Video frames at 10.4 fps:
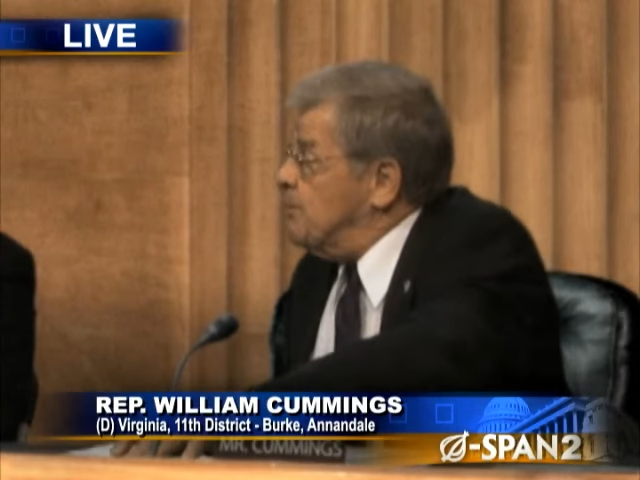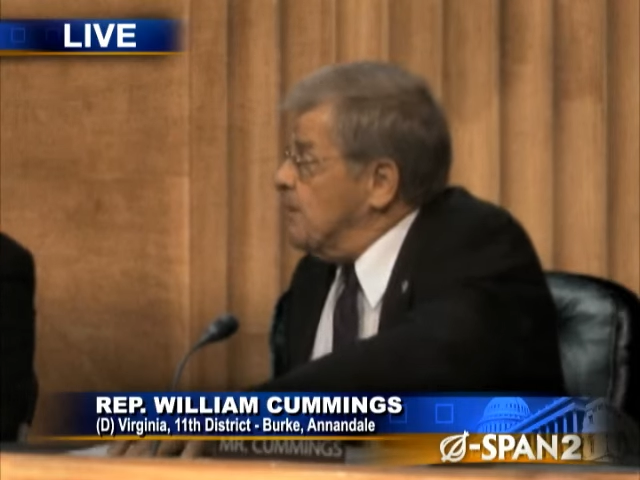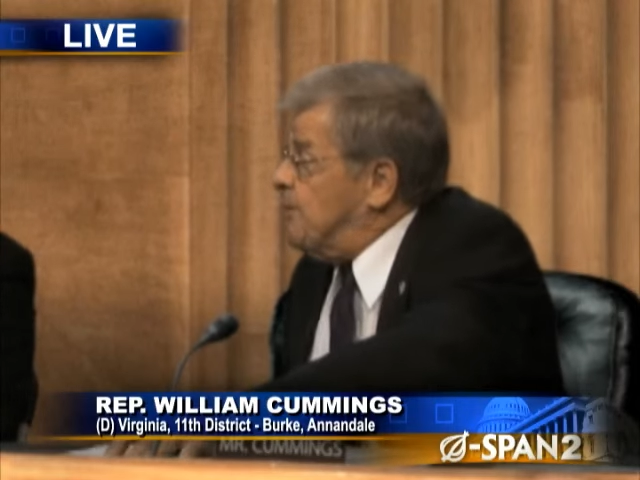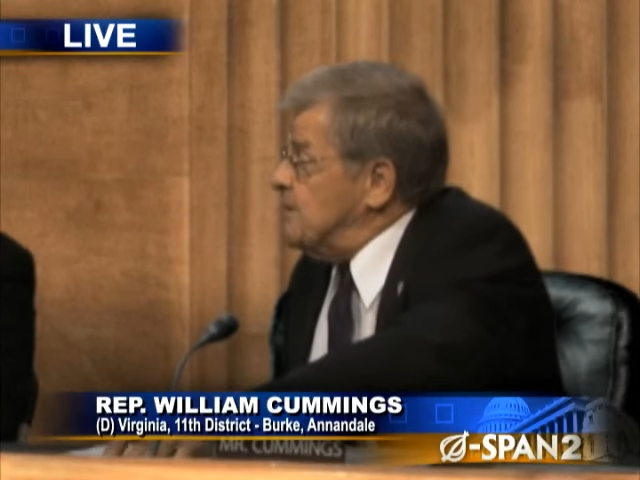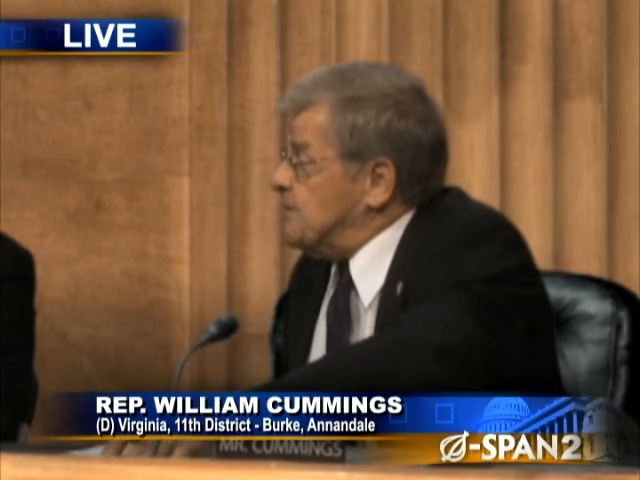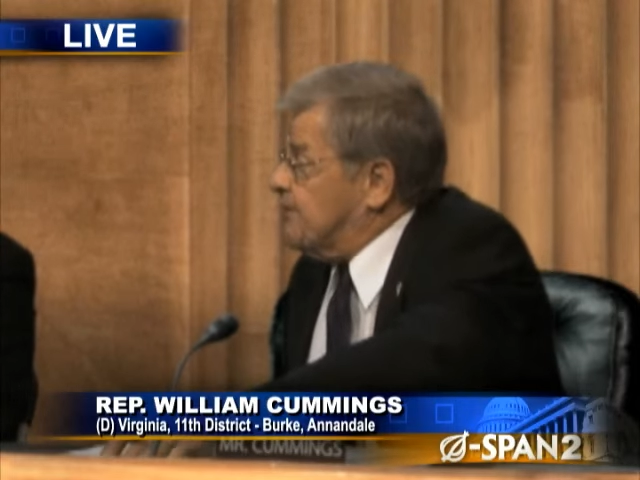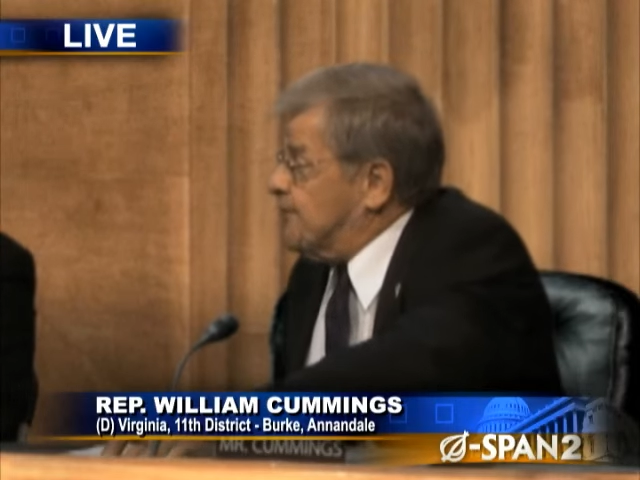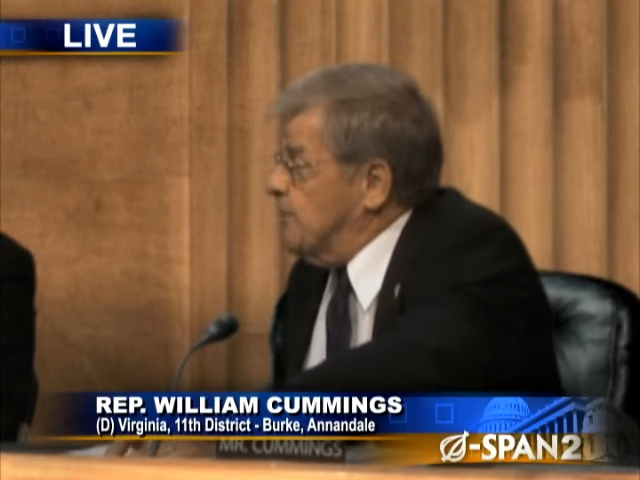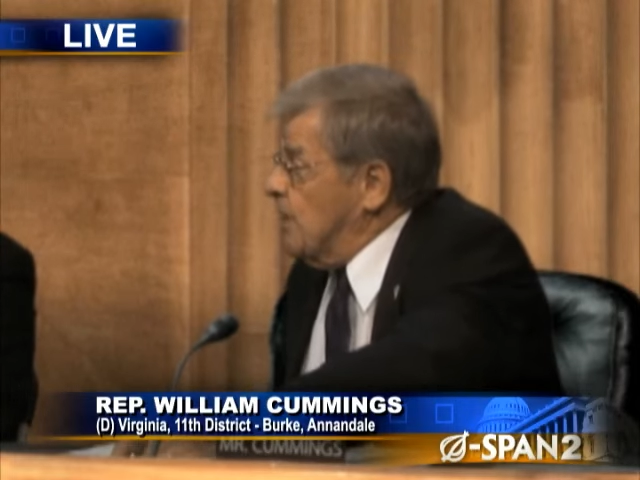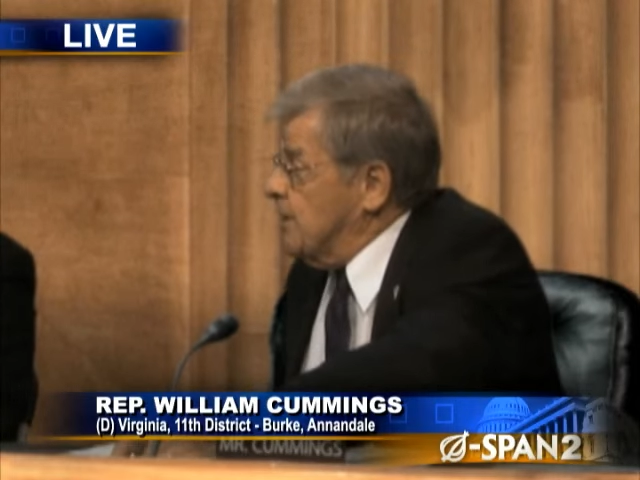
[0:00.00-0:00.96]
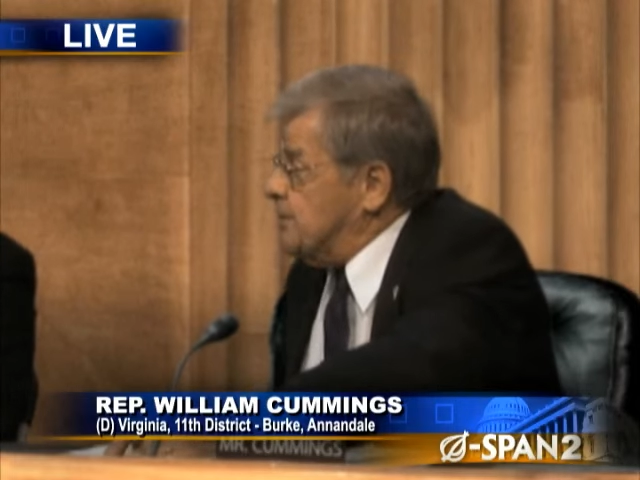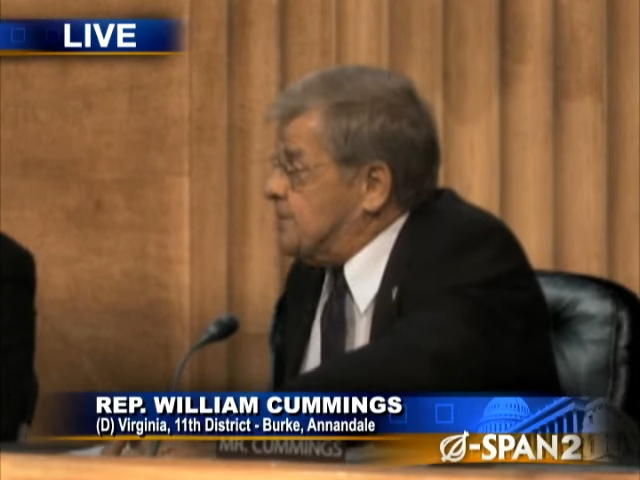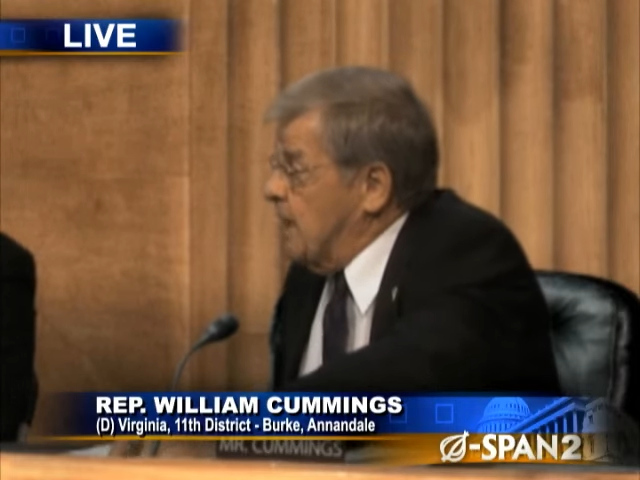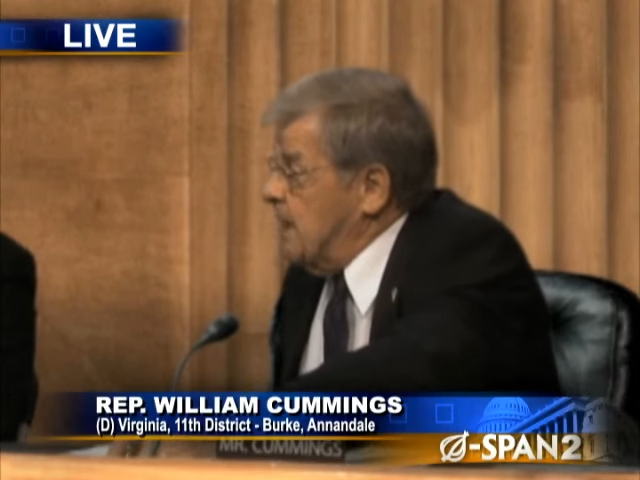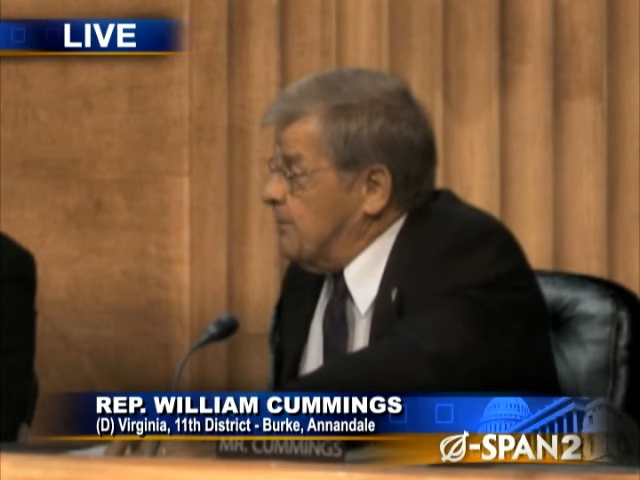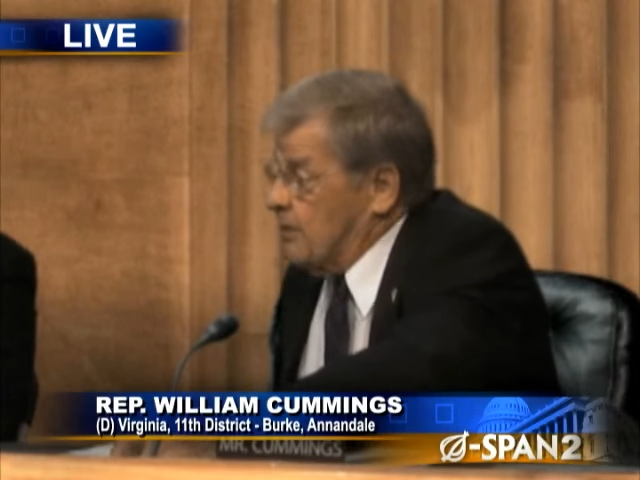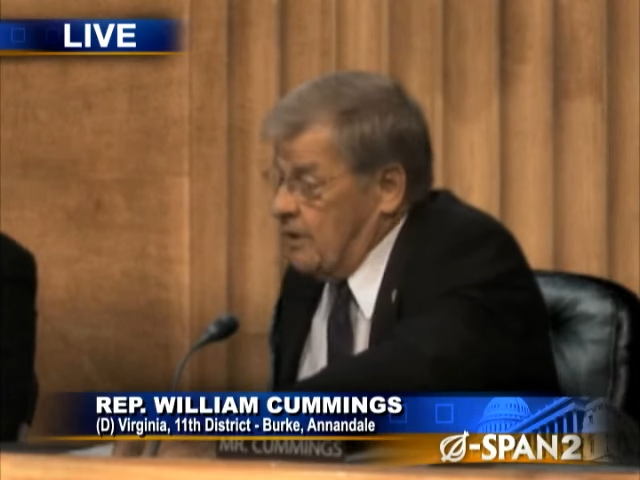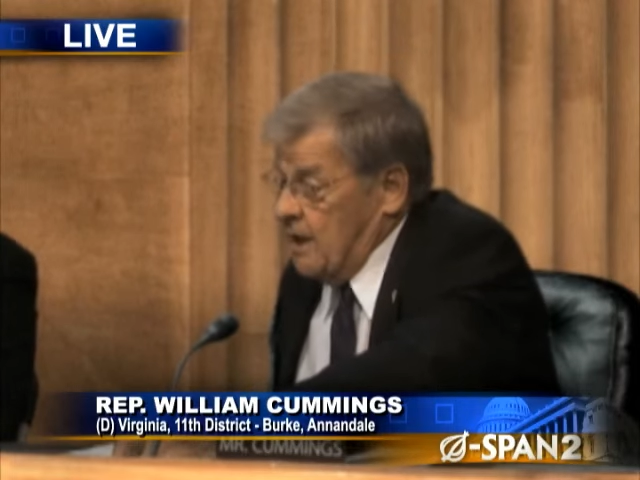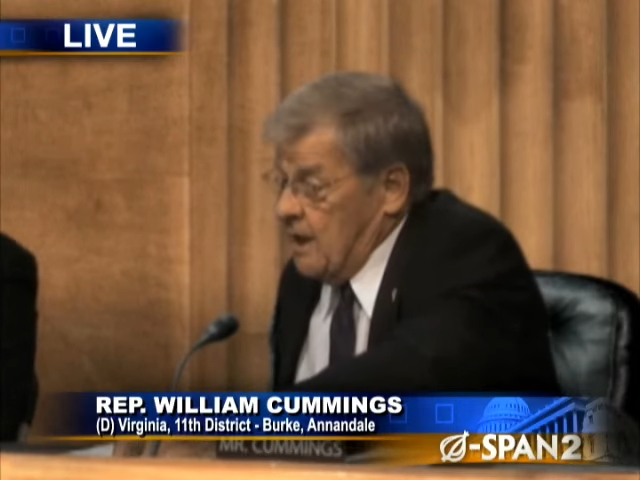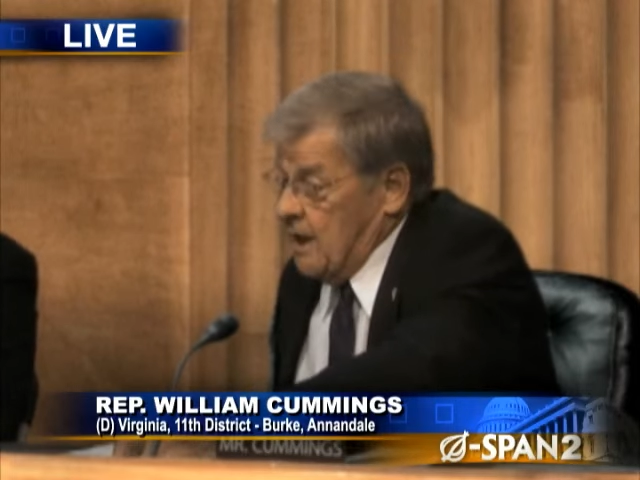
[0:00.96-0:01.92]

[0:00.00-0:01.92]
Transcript: put a piece of fruit on the table,